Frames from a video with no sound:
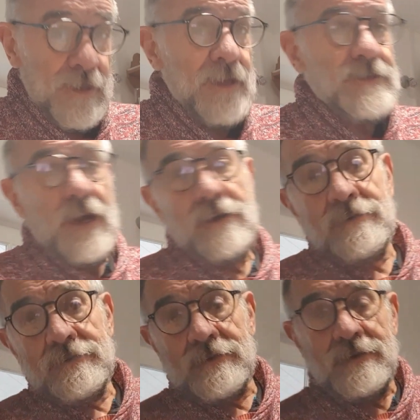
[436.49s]

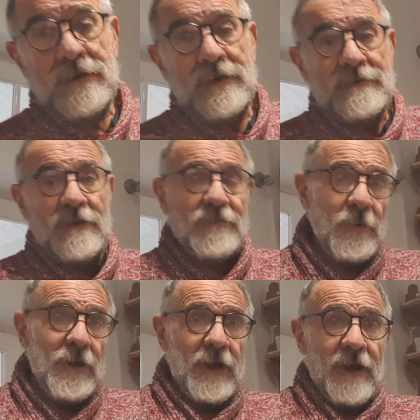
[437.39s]
So if you
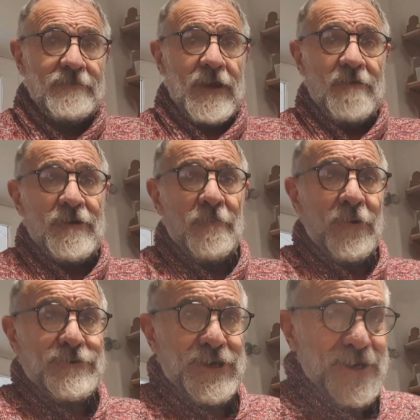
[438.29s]
want to laugh, carry on
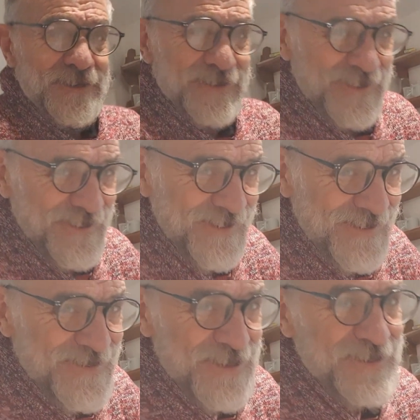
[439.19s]
watching,
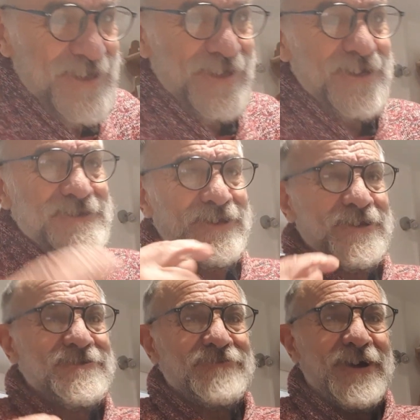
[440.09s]
because this idiot's going
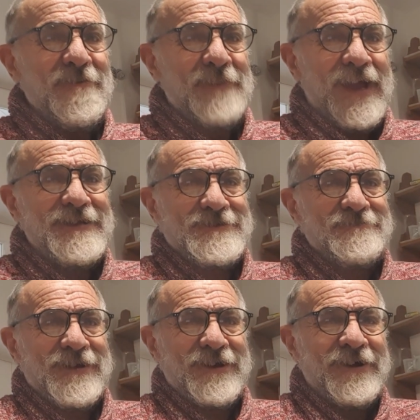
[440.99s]
to try and make
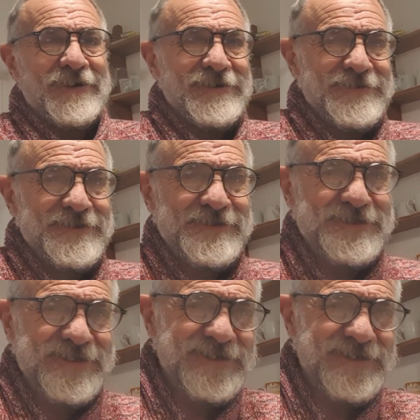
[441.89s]
some curtains.